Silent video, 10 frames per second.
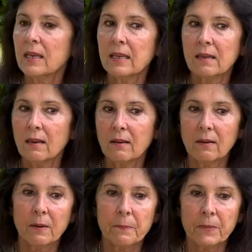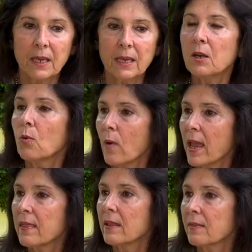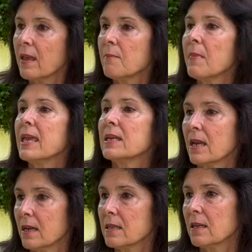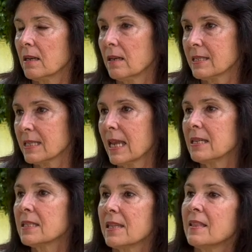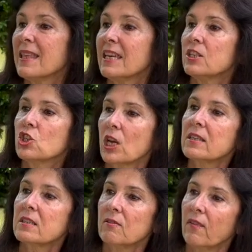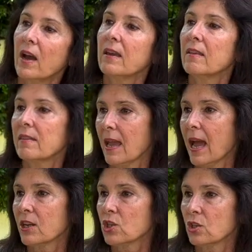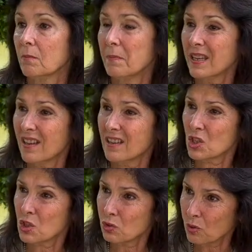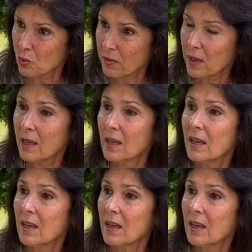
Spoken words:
in a way that they make sense, then they justify the action, because truth